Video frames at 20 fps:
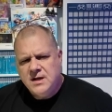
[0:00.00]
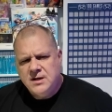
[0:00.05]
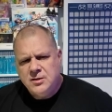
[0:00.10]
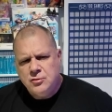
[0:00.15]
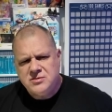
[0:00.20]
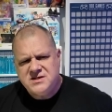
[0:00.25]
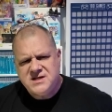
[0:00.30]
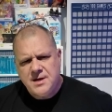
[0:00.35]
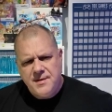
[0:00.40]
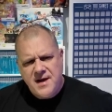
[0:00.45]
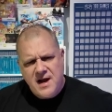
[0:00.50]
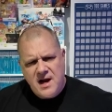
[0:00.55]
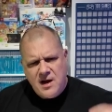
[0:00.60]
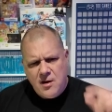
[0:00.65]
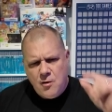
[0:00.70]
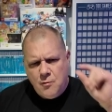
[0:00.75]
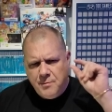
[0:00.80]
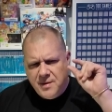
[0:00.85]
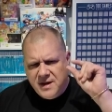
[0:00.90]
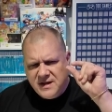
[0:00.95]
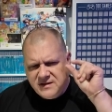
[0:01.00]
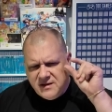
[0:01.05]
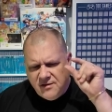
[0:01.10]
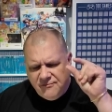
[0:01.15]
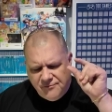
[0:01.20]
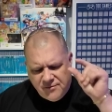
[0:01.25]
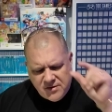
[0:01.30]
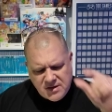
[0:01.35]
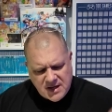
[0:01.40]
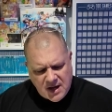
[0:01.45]
Got something a little bit
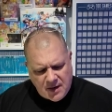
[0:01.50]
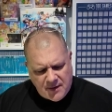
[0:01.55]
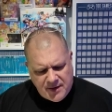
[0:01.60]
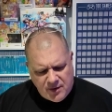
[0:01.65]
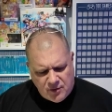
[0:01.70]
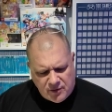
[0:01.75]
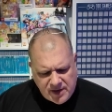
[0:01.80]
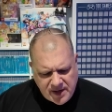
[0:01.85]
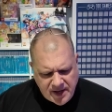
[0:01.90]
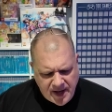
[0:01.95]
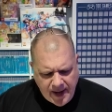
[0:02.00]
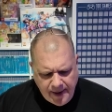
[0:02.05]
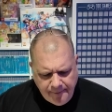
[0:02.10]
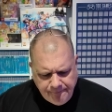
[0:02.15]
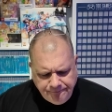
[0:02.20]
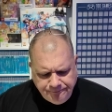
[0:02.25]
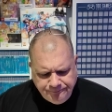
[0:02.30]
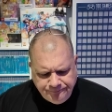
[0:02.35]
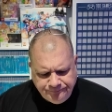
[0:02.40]
different going on in that.